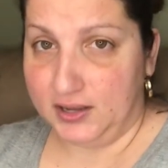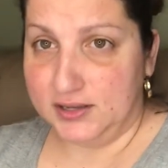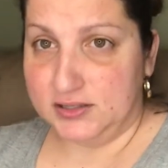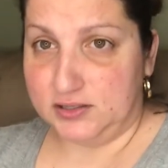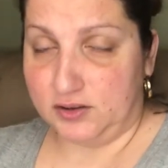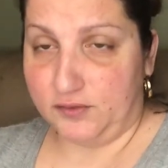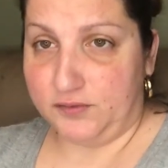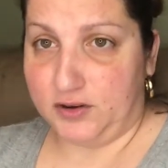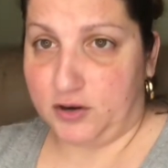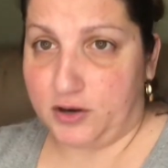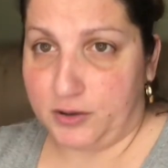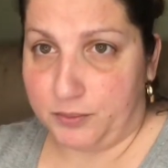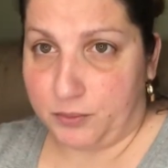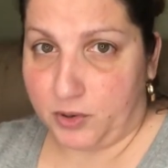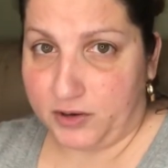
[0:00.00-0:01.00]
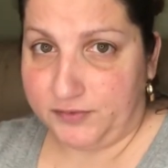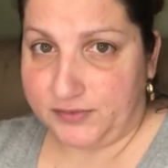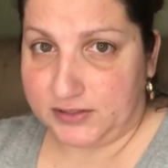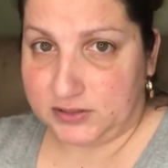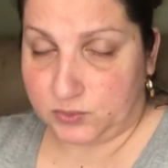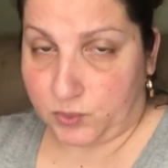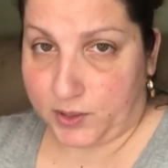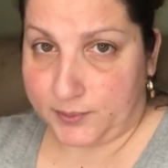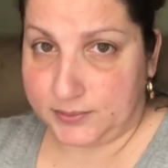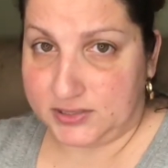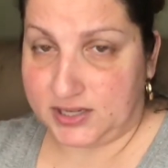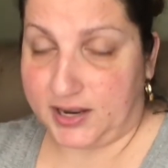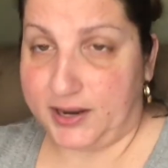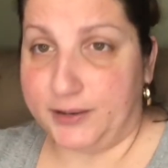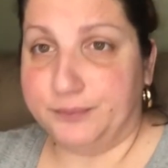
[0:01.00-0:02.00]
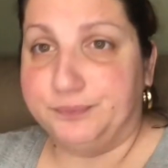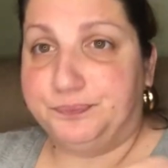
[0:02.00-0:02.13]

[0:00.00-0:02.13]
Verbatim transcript: So if you go to Morphe's website,